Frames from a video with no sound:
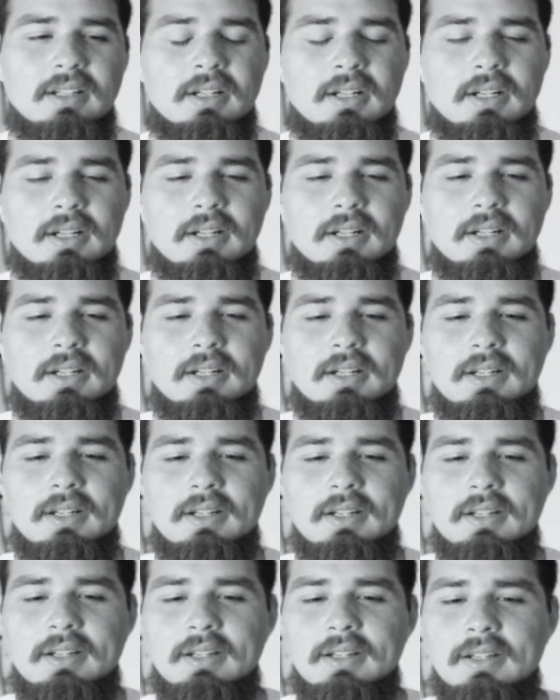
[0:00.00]

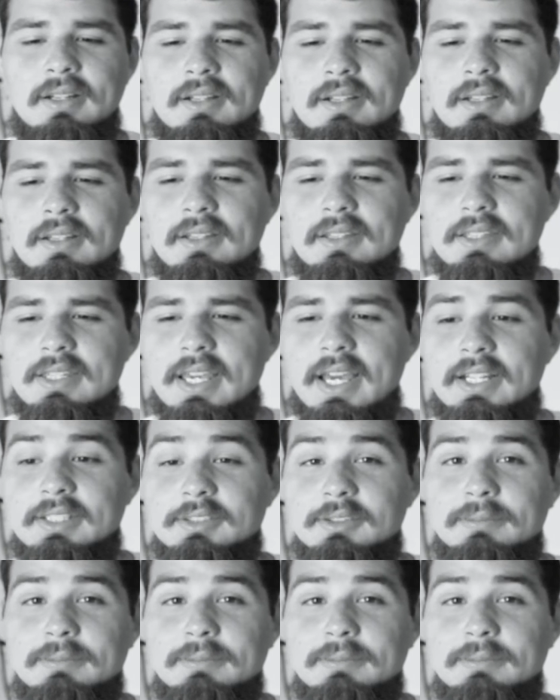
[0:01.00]
uh, yeah.